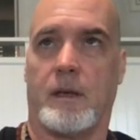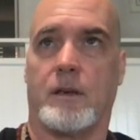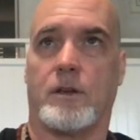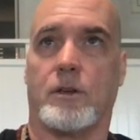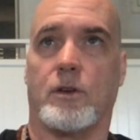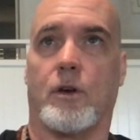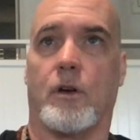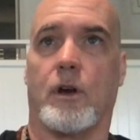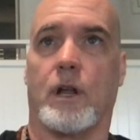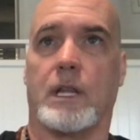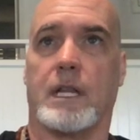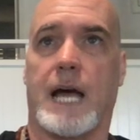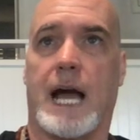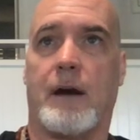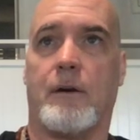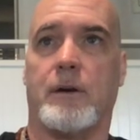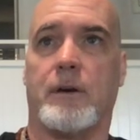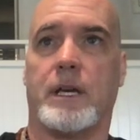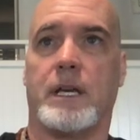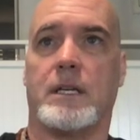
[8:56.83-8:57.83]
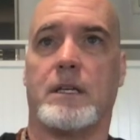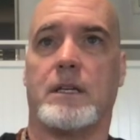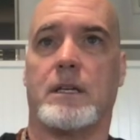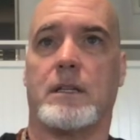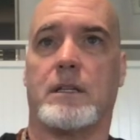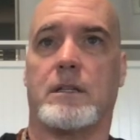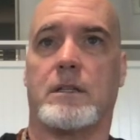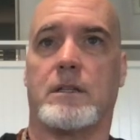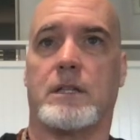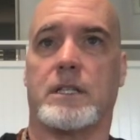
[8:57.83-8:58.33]
You're
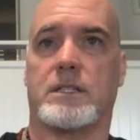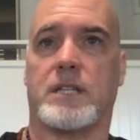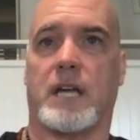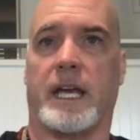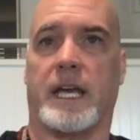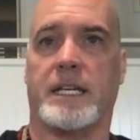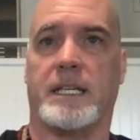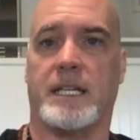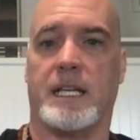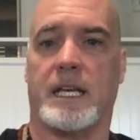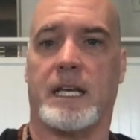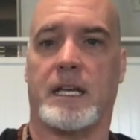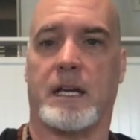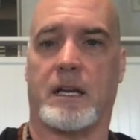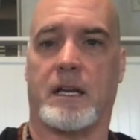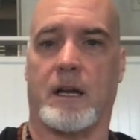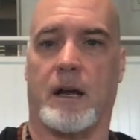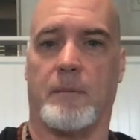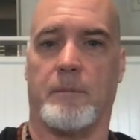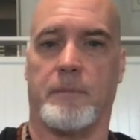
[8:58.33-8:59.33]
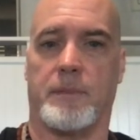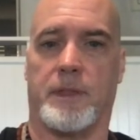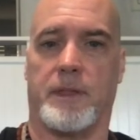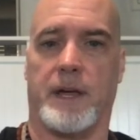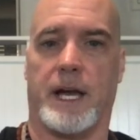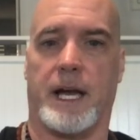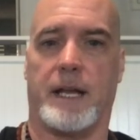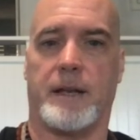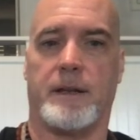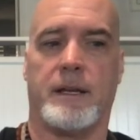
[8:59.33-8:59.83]
allowing this idea to come
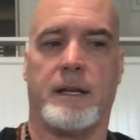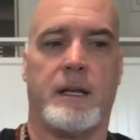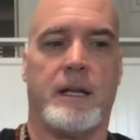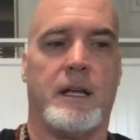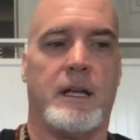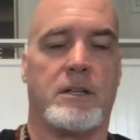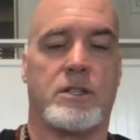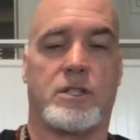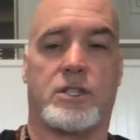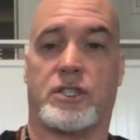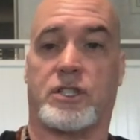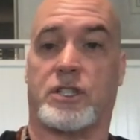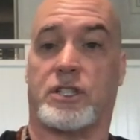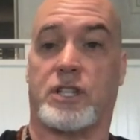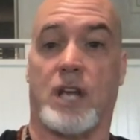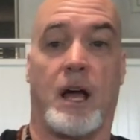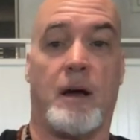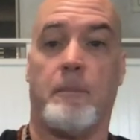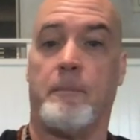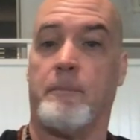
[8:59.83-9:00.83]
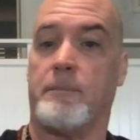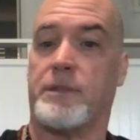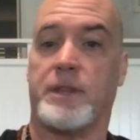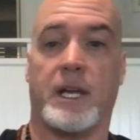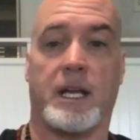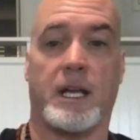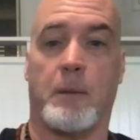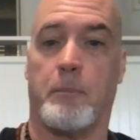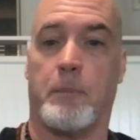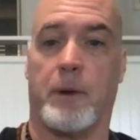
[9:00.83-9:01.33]
that
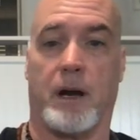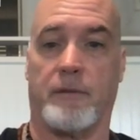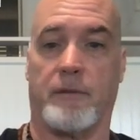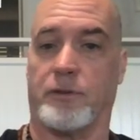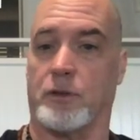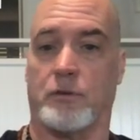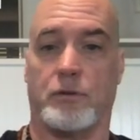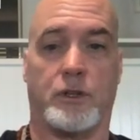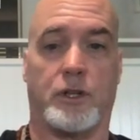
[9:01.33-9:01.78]
something above you,